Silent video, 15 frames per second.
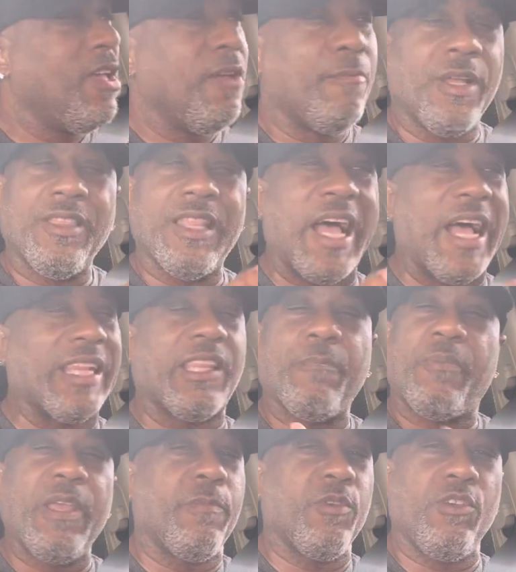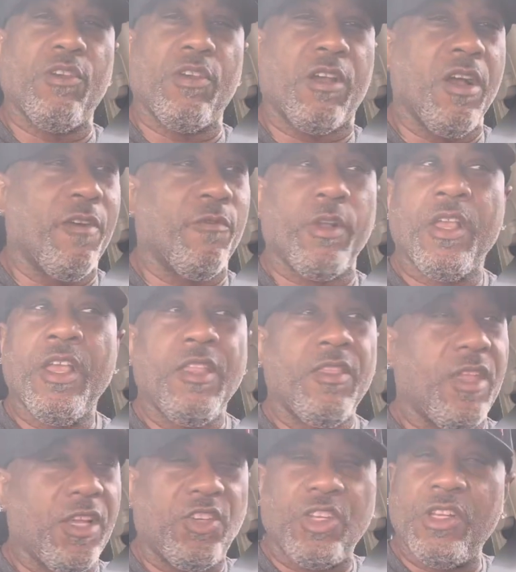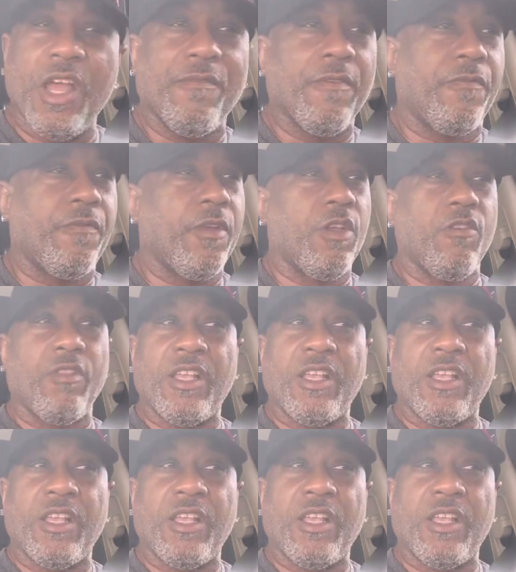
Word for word: but not the people you're covering. They should never fear you.